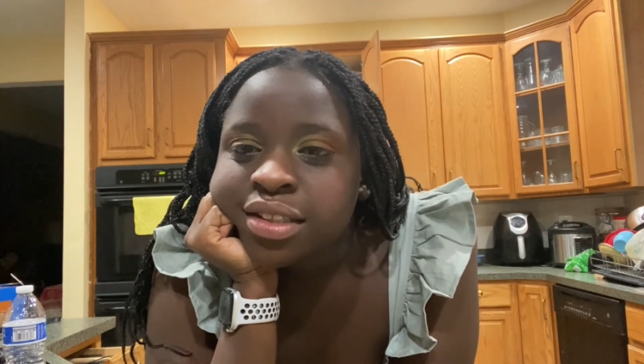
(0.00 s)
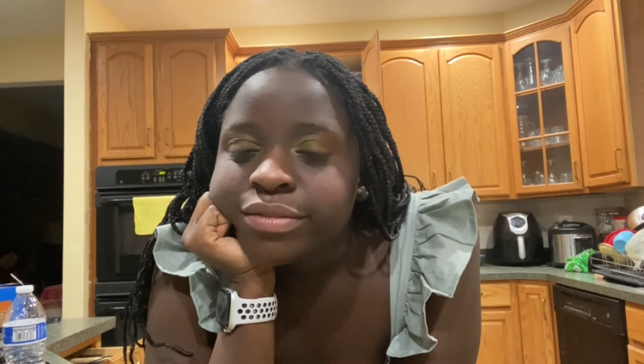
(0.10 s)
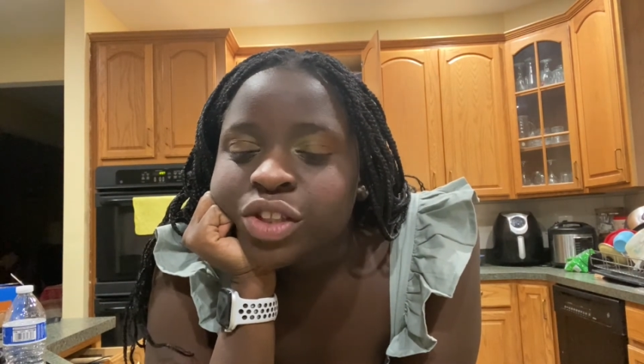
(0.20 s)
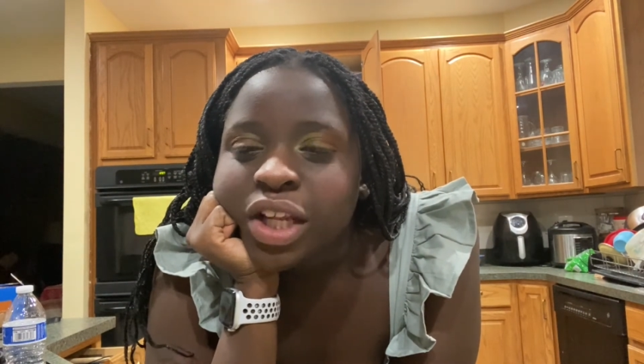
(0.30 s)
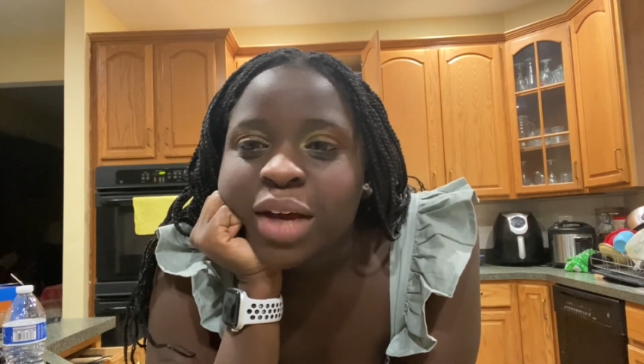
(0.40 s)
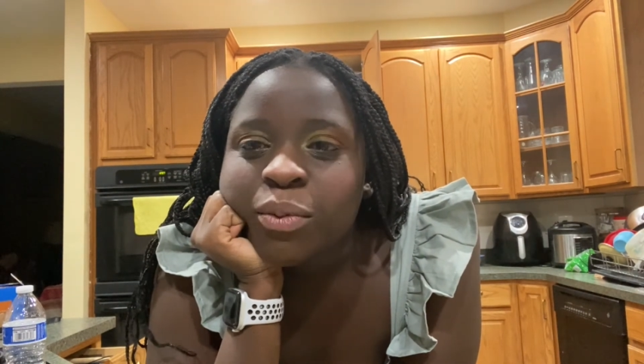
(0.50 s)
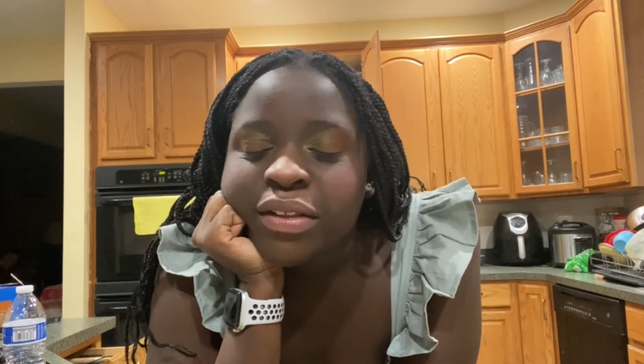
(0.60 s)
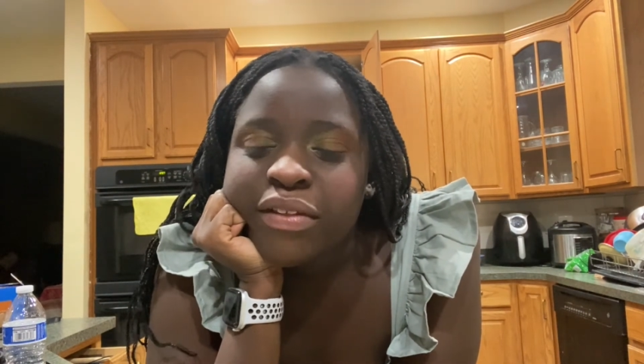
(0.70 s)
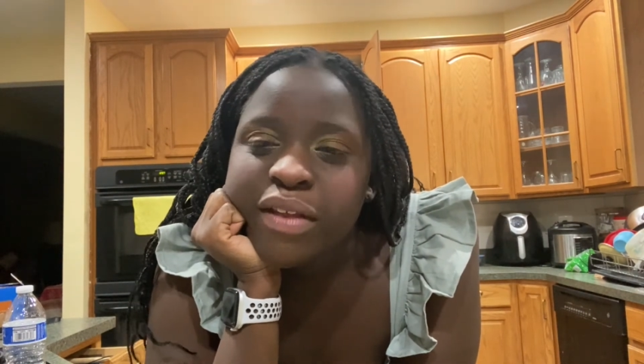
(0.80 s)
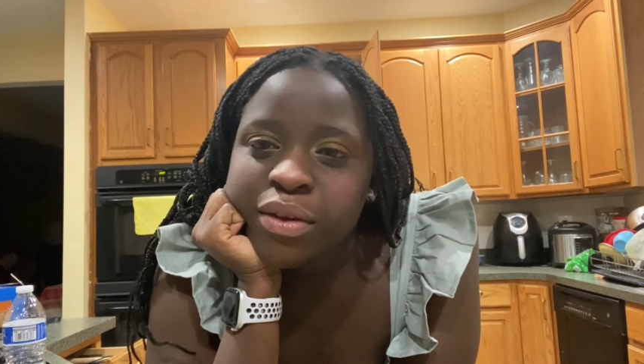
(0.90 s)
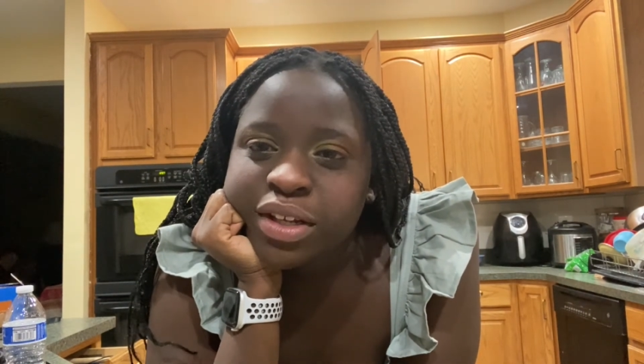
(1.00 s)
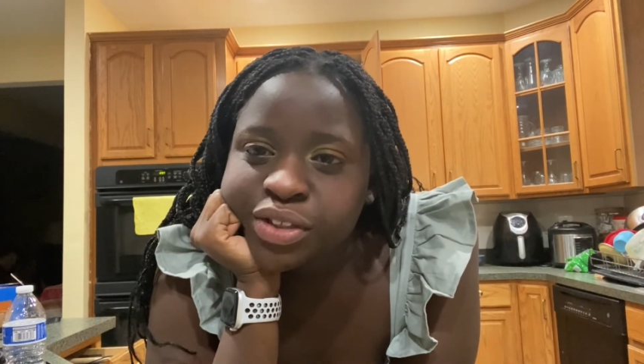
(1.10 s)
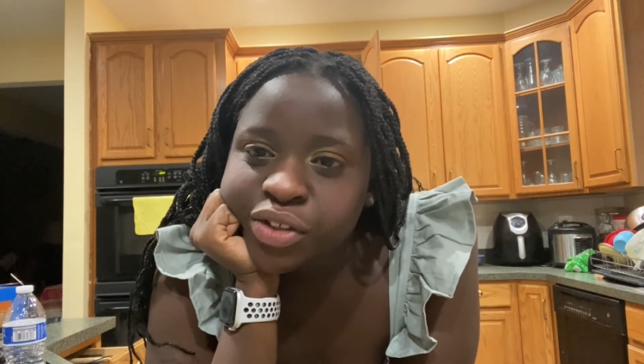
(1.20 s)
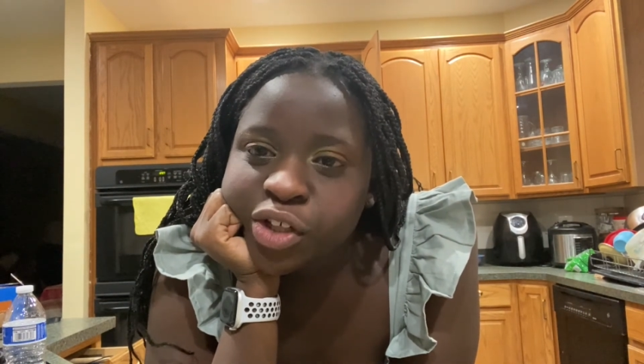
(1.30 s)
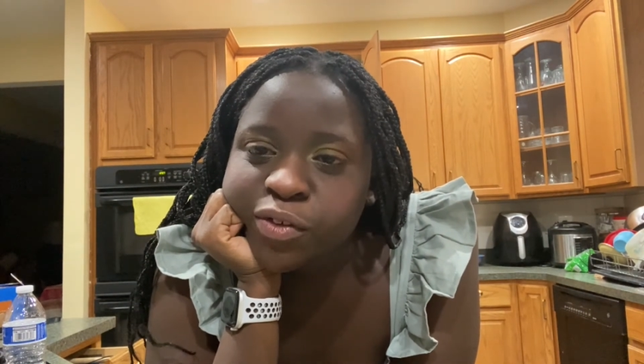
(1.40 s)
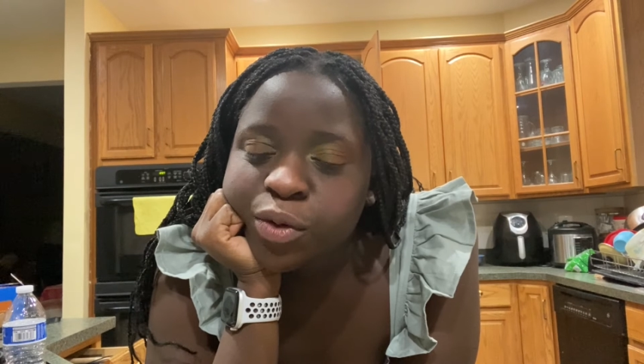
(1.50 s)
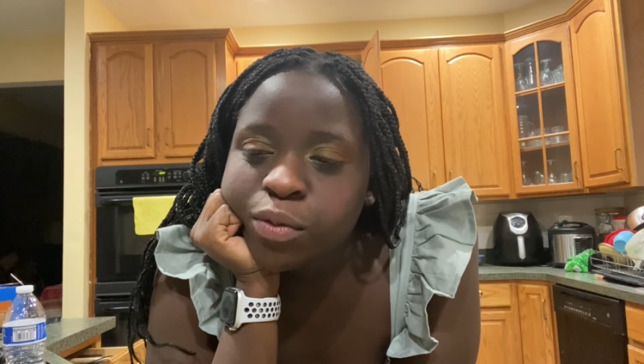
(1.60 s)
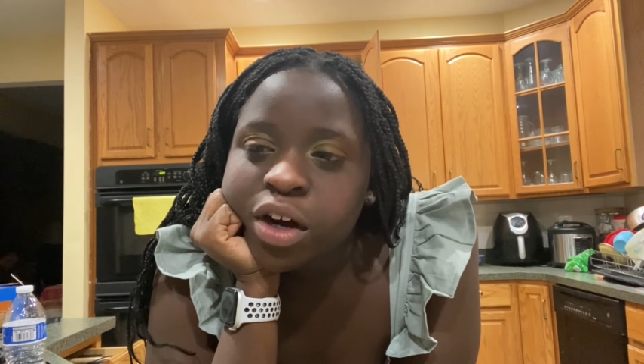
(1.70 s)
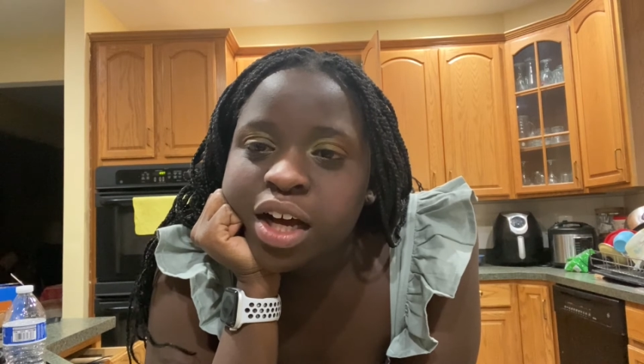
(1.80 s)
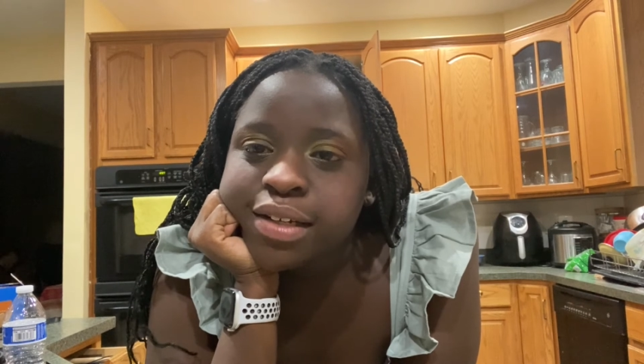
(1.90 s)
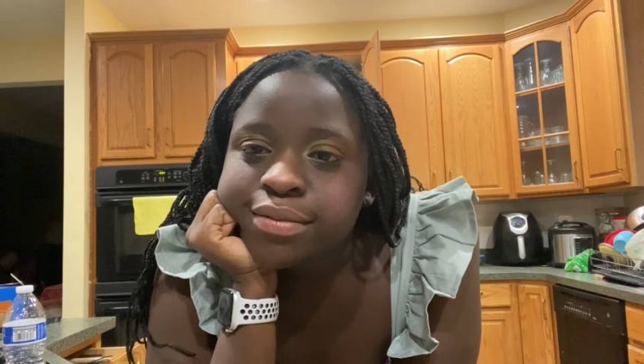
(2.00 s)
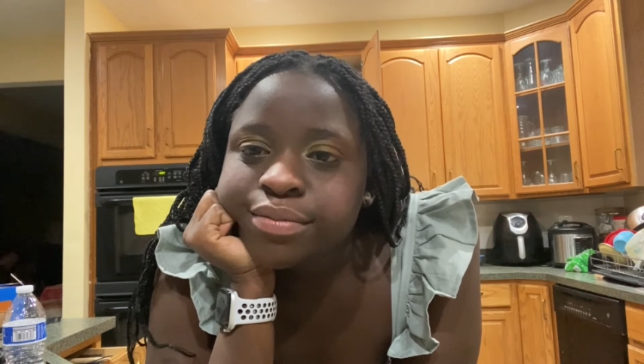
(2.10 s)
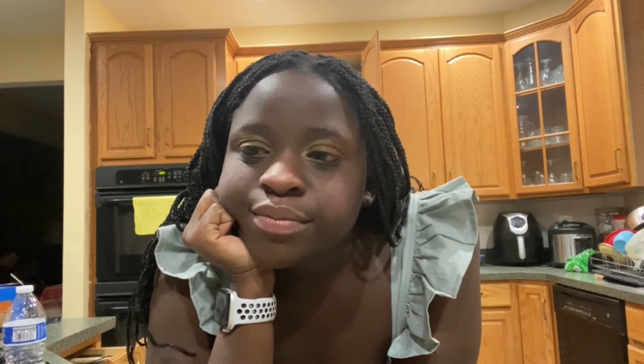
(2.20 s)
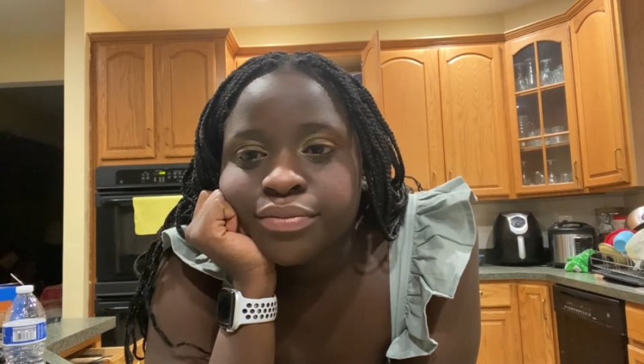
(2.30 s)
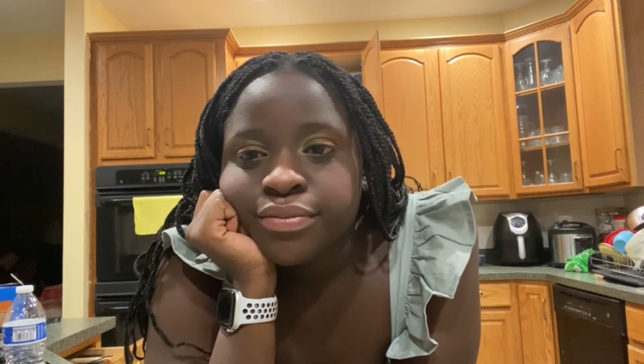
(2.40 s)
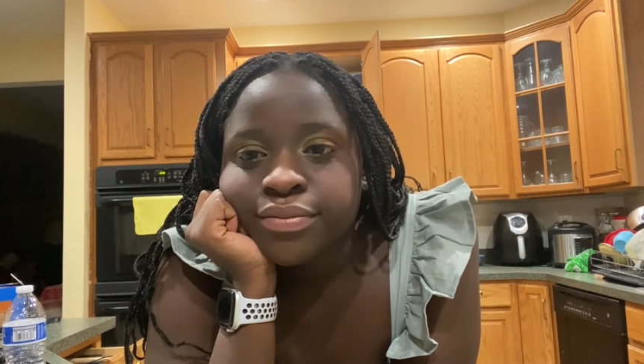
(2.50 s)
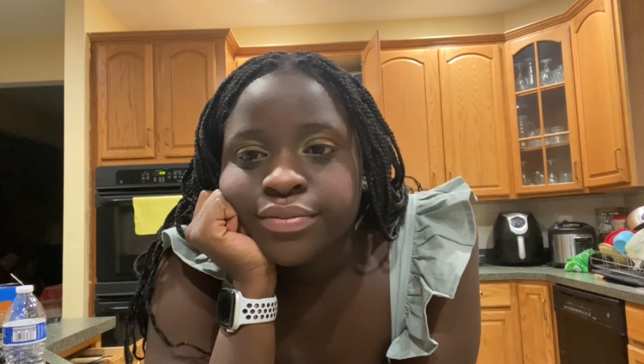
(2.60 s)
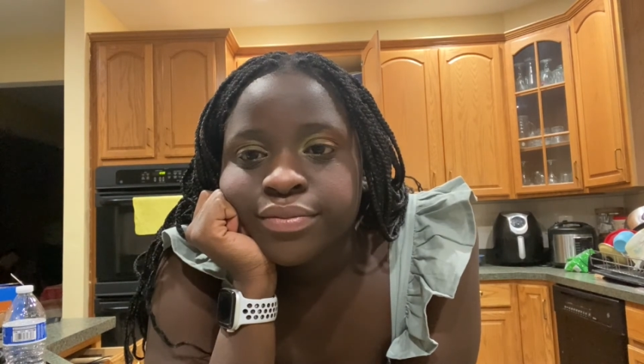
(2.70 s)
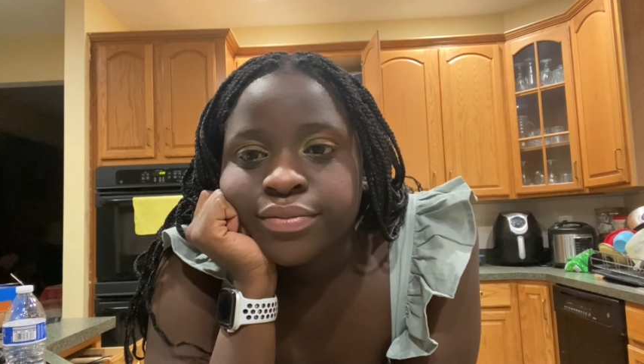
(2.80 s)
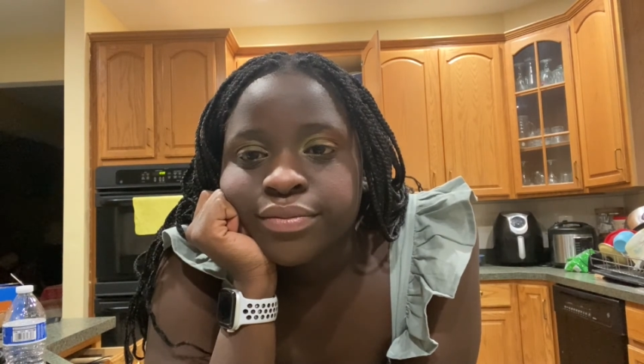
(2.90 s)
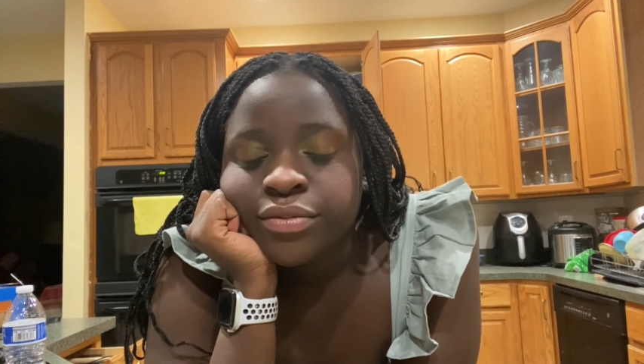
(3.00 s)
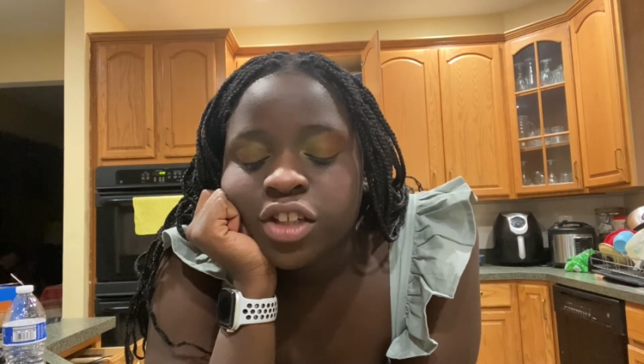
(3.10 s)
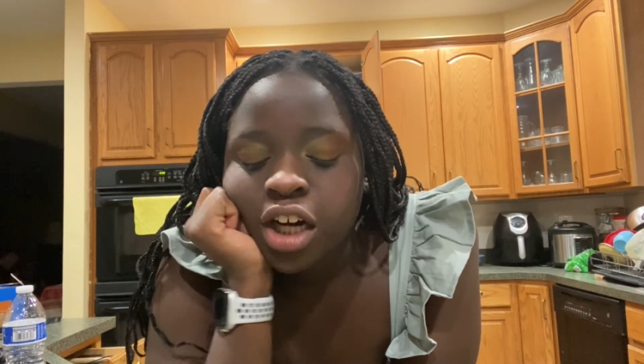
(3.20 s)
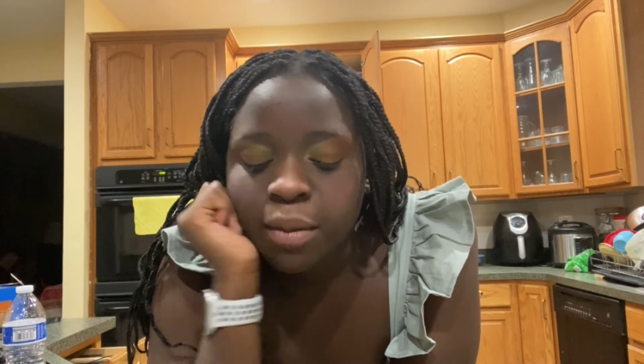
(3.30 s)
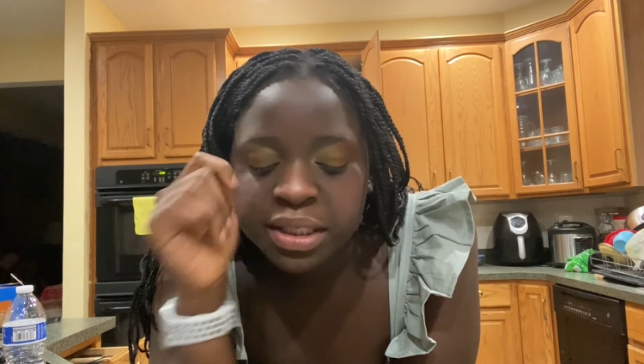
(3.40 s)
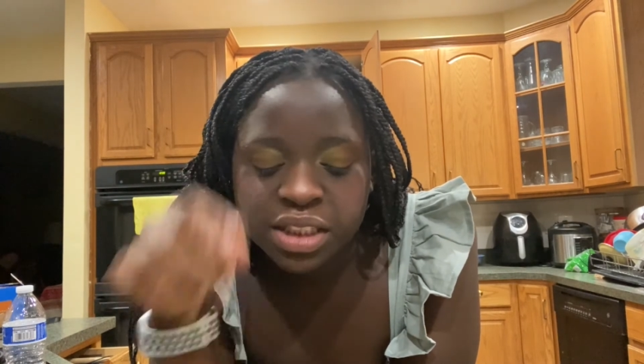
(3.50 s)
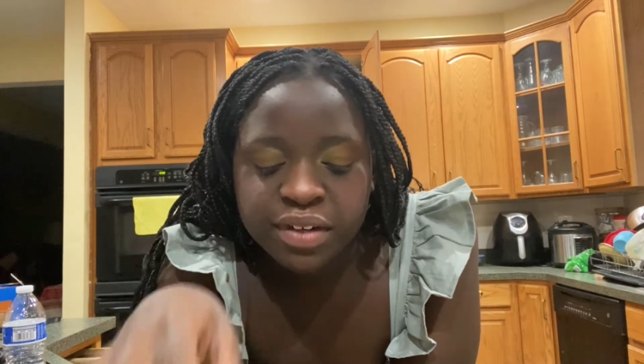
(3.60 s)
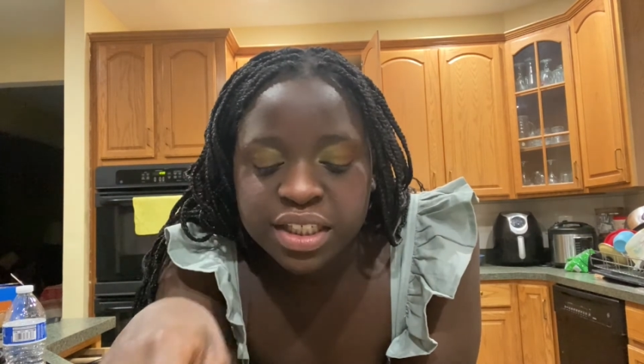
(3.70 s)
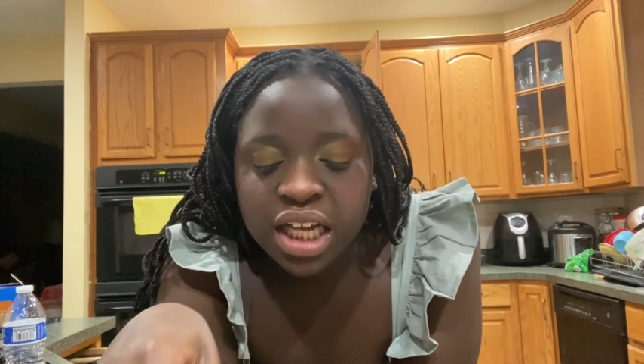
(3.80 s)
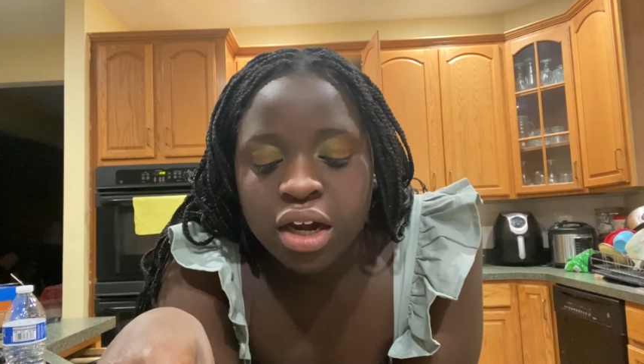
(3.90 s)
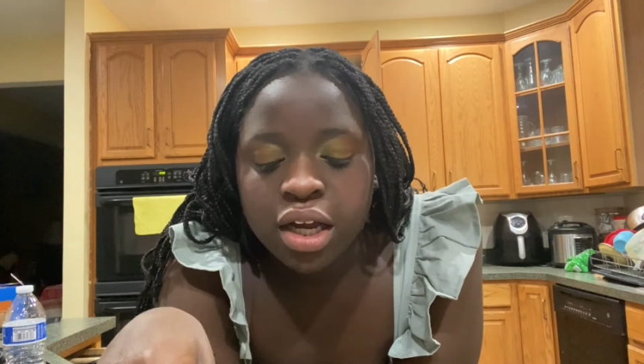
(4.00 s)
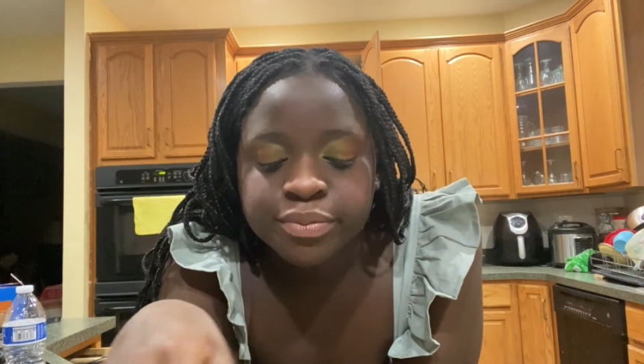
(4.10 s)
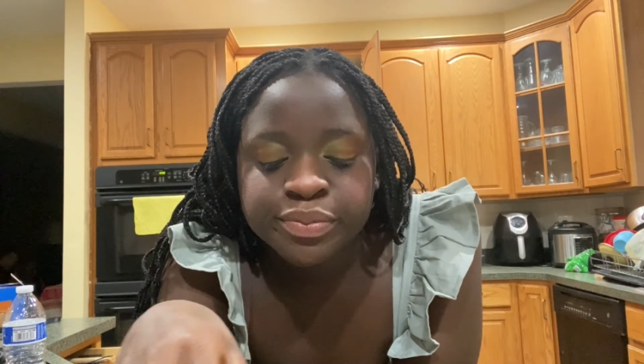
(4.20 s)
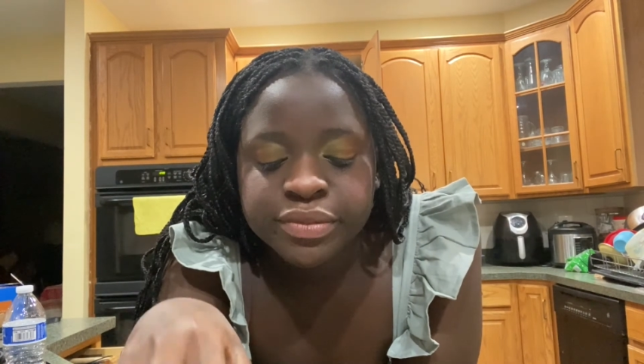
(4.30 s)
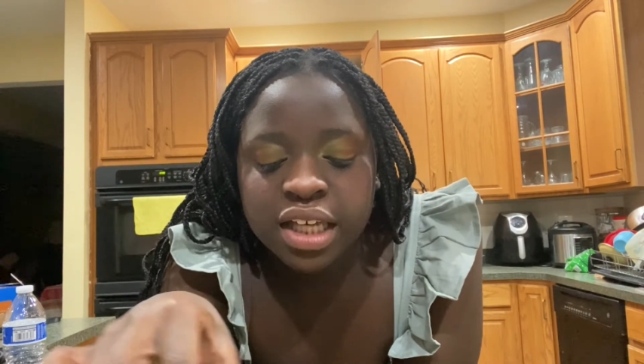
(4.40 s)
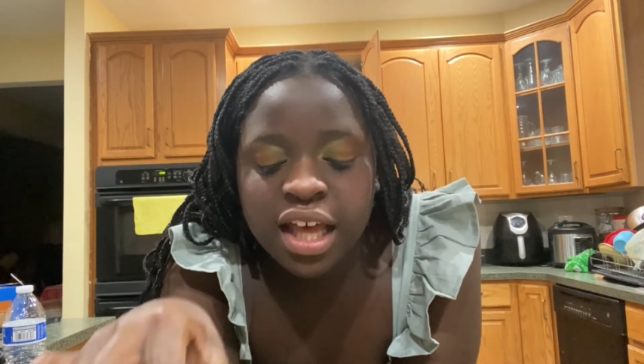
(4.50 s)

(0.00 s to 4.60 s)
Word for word: or like one that they deserve or want. Or I might just finish, I don't know.